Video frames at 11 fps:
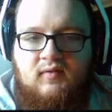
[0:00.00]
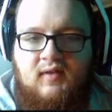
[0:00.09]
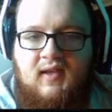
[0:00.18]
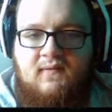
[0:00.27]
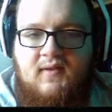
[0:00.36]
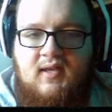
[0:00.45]

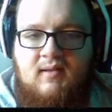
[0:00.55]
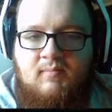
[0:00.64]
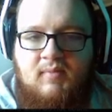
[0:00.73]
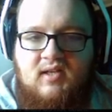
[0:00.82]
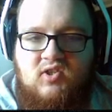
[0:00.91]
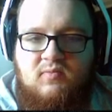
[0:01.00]
length it
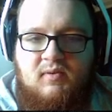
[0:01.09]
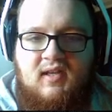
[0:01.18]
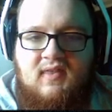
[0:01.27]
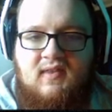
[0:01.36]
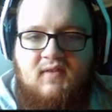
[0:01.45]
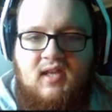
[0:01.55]
by
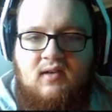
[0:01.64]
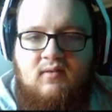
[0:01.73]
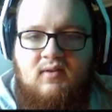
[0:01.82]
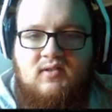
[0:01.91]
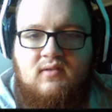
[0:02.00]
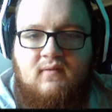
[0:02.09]
splitting the video
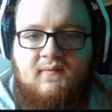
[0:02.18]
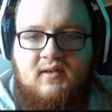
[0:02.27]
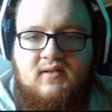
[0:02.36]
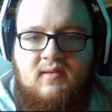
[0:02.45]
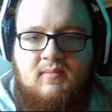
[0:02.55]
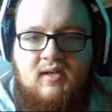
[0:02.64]
into a
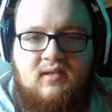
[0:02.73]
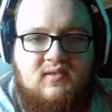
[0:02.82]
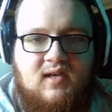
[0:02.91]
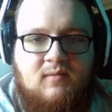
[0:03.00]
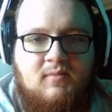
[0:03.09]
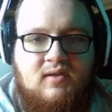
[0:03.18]
15-minute
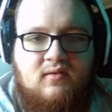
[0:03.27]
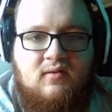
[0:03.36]
segment